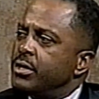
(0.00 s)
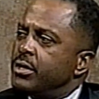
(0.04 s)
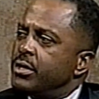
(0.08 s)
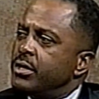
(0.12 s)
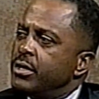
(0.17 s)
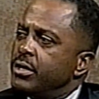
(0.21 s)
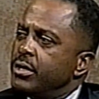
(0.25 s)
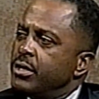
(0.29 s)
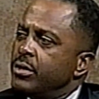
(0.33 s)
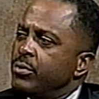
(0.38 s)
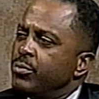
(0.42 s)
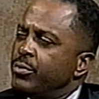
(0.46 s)

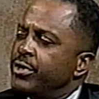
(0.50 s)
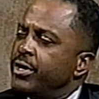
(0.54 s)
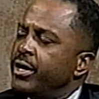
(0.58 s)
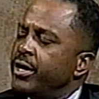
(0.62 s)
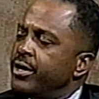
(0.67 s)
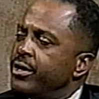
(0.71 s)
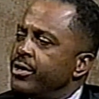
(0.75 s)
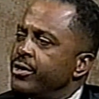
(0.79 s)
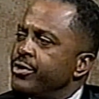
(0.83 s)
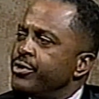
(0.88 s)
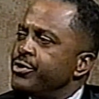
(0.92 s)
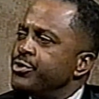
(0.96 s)
when they
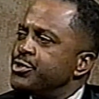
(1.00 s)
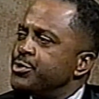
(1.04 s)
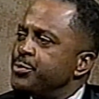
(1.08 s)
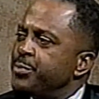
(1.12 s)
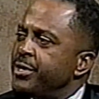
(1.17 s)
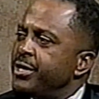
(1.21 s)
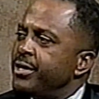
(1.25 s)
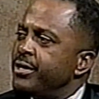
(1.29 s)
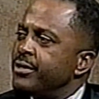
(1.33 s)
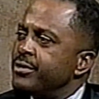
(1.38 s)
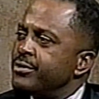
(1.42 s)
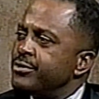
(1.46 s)
hear you
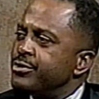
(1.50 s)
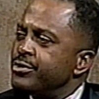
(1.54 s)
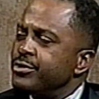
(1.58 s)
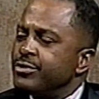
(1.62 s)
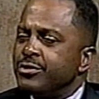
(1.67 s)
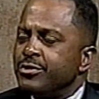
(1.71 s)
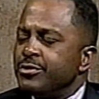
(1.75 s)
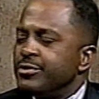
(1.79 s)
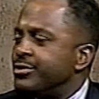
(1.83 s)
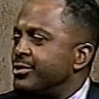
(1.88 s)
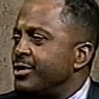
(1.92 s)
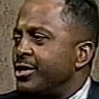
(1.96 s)
speak. It's
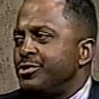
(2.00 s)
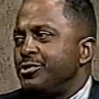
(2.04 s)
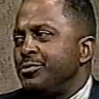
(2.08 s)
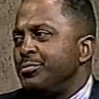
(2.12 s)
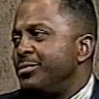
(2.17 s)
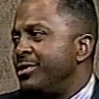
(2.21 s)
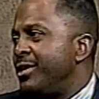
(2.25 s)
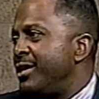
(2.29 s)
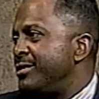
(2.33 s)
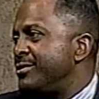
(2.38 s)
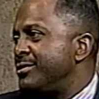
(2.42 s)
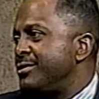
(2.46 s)
just such a
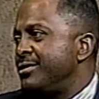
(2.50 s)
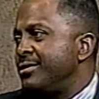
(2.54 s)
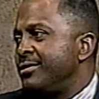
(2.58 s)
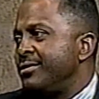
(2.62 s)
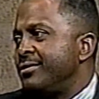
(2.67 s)
blessing.